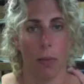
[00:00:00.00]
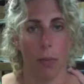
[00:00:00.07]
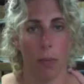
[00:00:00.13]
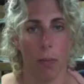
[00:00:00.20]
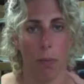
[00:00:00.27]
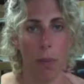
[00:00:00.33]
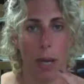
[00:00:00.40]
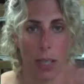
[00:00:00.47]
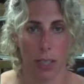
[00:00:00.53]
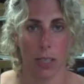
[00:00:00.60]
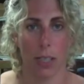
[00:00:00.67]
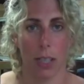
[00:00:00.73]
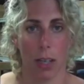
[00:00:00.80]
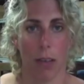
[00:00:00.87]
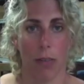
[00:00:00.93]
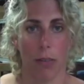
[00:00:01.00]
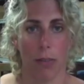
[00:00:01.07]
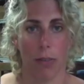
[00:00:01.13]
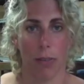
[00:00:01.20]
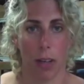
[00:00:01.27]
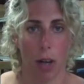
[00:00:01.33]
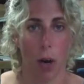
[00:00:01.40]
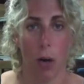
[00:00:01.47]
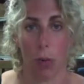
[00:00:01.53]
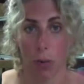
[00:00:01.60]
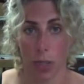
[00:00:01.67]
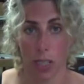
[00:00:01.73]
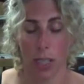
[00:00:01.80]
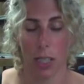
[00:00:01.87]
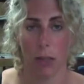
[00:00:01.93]
make yourself a whole
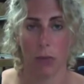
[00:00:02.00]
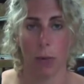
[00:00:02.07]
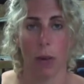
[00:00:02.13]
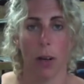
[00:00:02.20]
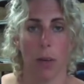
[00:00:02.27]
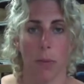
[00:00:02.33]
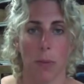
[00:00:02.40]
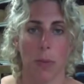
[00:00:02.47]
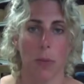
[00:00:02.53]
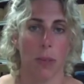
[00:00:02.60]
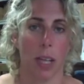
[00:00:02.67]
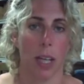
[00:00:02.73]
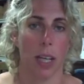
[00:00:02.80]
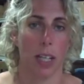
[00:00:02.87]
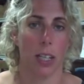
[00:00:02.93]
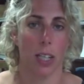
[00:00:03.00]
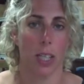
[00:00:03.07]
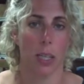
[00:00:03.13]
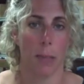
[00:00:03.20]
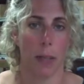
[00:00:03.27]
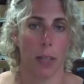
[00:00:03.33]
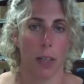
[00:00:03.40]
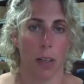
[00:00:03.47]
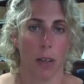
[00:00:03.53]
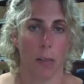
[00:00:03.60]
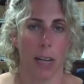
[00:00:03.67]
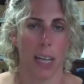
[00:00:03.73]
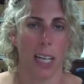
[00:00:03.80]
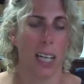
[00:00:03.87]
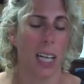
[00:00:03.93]
set of wipes without actually spending a lot of
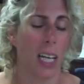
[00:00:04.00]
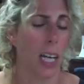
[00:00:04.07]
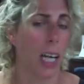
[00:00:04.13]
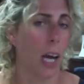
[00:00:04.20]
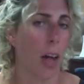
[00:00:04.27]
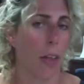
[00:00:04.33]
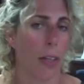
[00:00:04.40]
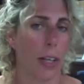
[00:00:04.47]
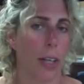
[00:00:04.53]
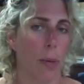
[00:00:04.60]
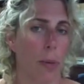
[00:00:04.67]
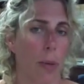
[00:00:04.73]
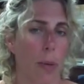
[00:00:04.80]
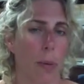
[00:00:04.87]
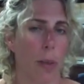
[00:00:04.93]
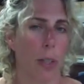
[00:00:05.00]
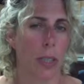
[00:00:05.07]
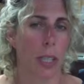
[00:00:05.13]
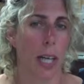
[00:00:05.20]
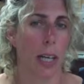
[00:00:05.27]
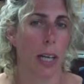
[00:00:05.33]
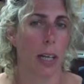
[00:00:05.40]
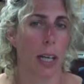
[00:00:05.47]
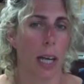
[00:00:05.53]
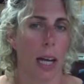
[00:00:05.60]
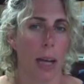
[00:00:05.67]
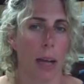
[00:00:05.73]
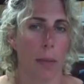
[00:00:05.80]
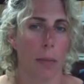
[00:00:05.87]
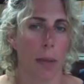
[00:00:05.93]
money. I think that we worked out
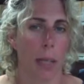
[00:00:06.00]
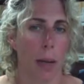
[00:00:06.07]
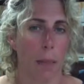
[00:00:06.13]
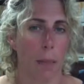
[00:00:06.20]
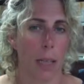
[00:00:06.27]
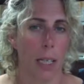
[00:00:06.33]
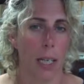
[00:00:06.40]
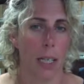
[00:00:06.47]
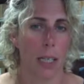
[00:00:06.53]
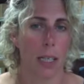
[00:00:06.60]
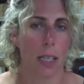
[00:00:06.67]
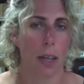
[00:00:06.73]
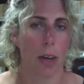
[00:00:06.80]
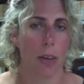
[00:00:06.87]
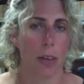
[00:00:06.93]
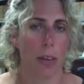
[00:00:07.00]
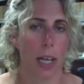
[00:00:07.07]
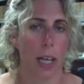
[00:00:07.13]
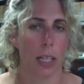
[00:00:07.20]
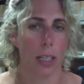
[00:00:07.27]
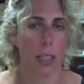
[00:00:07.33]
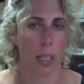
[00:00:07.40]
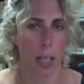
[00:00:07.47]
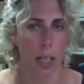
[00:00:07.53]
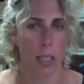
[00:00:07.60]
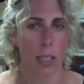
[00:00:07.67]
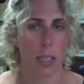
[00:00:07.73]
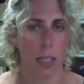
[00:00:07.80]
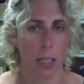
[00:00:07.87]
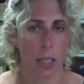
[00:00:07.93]
a couple of years ago that
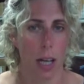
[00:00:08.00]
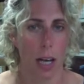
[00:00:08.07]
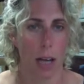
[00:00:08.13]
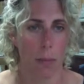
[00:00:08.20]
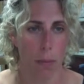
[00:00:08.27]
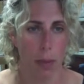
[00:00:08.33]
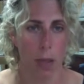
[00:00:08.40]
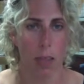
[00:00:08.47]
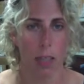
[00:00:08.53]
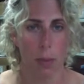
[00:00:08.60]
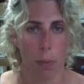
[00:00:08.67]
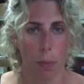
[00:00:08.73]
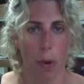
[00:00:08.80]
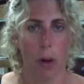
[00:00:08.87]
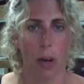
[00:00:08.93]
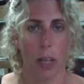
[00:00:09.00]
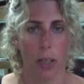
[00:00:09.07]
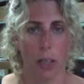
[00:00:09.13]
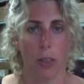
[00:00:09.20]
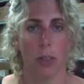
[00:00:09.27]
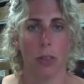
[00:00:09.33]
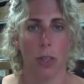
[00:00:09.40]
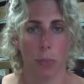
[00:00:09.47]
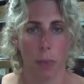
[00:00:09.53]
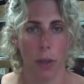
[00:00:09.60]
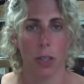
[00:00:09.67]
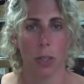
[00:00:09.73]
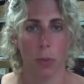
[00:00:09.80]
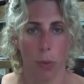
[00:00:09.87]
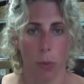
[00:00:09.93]
just like to buy your
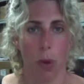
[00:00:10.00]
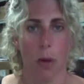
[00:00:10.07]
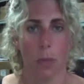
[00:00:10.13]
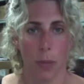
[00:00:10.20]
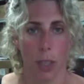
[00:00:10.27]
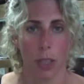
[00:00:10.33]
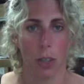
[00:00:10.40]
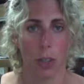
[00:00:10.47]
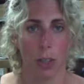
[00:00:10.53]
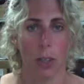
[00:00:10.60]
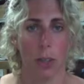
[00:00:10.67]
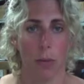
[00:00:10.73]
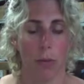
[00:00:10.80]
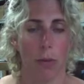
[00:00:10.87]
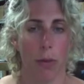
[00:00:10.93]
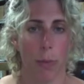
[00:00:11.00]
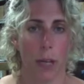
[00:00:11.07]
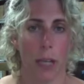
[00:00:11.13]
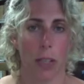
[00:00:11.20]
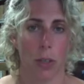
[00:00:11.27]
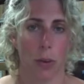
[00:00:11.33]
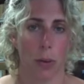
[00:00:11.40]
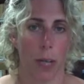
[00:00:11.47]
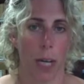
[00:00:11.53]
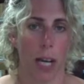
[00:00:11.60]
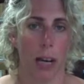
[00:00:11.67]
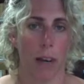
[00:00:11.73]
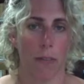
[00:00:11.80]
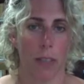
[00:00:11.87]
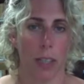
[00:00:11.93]
disposable wipes and use them for about
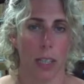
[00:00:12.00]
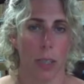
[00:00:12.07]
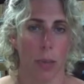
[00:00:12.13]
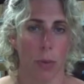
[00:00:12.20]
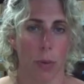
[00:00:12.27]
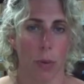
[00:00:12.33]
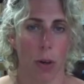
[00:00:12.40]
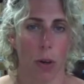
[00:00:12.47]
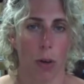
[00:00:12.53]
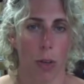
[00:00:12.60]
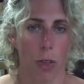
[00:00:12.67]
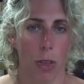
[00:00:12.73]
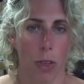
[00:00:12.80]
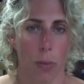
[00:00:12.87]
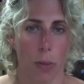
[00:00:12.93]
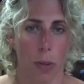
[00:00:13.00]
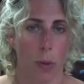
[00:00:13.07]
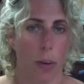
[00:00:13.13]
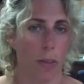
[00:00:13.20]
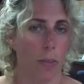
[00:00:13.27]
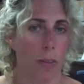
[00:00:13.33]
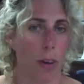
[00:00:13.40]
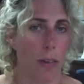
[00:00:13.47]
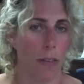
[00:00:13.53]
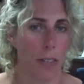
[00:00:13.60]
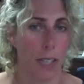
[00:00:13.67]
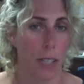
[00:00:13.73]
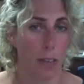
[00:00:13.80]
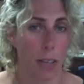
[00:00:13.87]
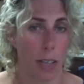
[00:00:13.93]
2.5 years will cost you between $500 and
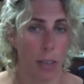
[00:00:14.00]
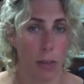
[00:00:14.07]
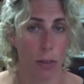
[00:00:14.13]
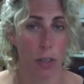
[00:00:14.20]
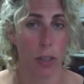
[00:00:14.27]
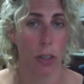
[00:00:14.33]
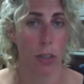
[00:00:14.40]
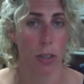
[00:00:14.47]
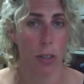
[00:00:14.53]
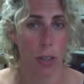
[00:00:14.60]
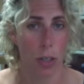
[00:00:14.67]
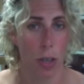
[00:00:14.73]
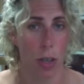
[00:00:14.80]
$700